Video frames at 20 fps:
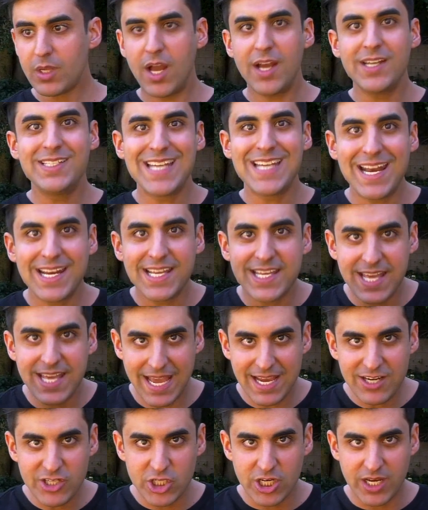a
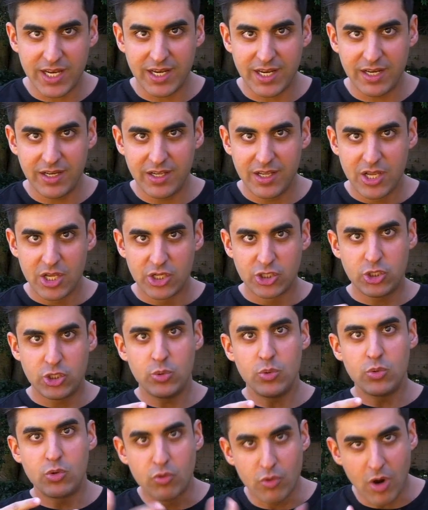dedication
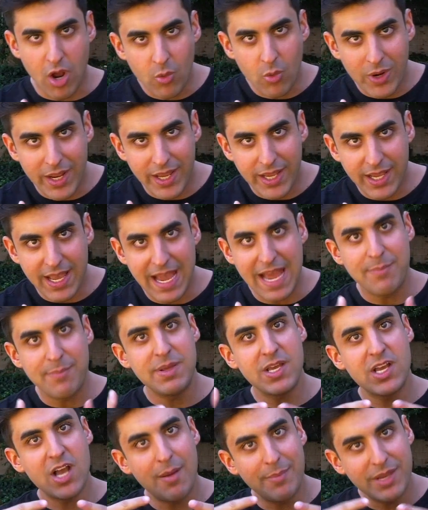to growing and
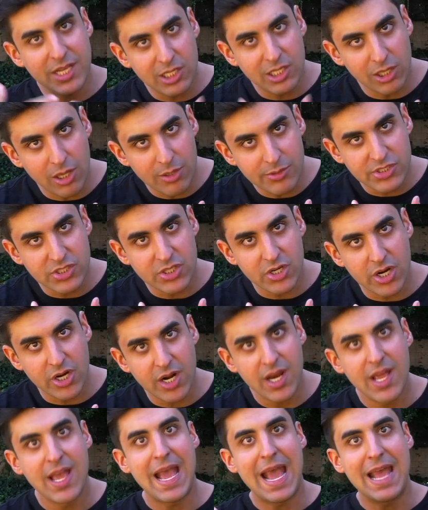becoming
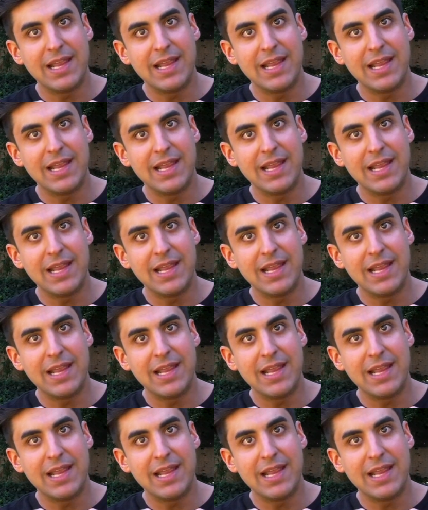closer